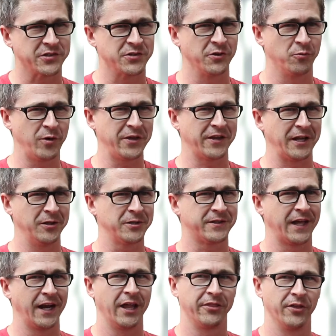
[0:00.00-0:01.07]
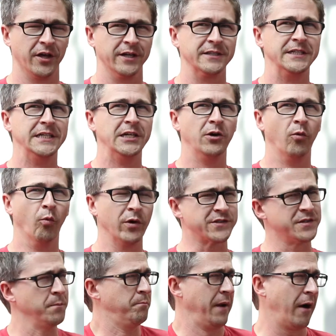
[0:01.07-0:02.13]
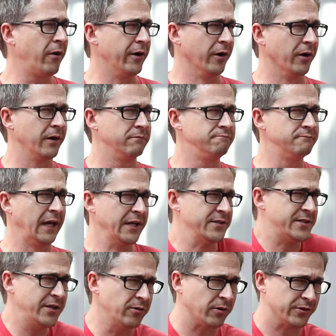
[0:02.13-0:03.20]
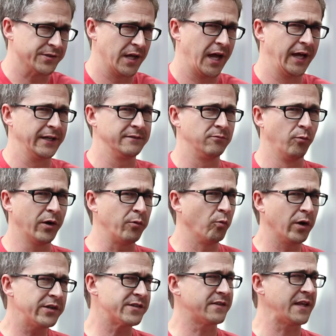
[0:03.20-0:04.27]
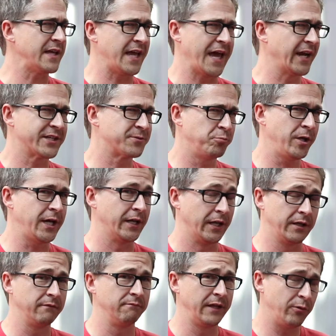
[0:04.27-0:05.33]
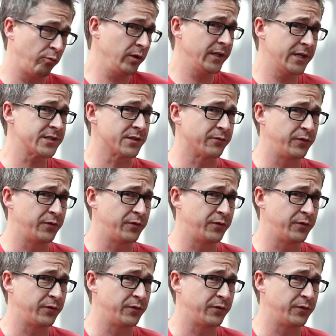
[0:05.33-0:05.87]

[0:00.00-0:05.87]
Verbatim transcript: So the way that I looked at it, I thought, what's the barrier at a dealer side? What, what is it they can't explain? And it really is the